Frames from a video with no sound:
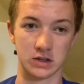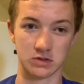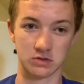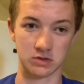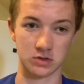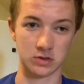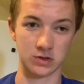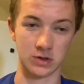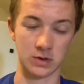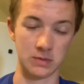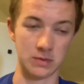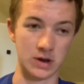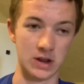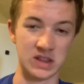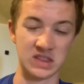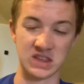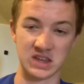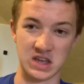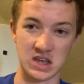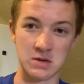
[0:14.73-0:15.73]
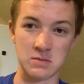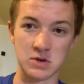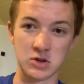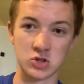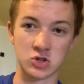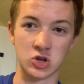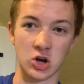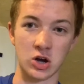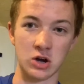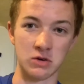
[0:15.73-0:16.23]
the
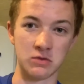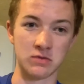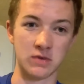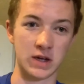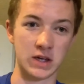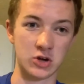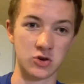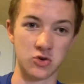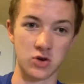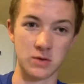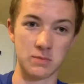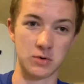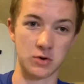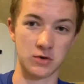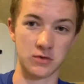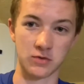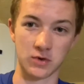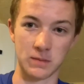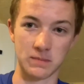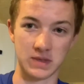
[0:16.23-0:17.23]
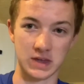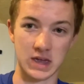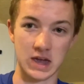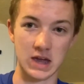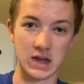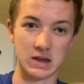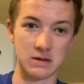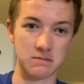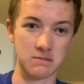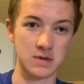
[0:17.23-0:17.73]
image of a creeper from the
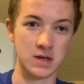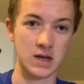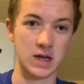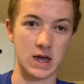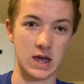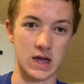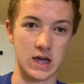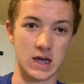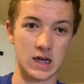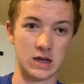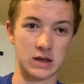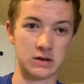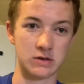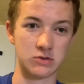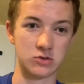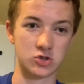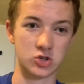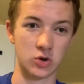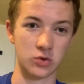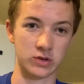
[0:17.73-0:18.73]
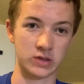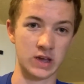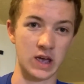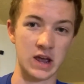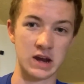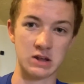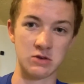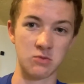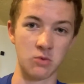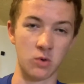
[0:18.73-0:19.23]
game and show it to
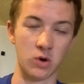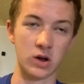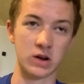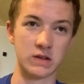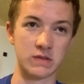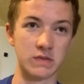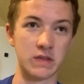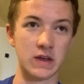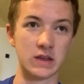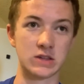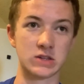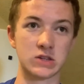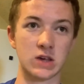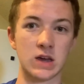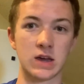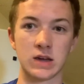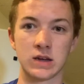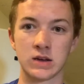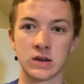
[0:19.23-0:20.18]
anyone, and they'd say,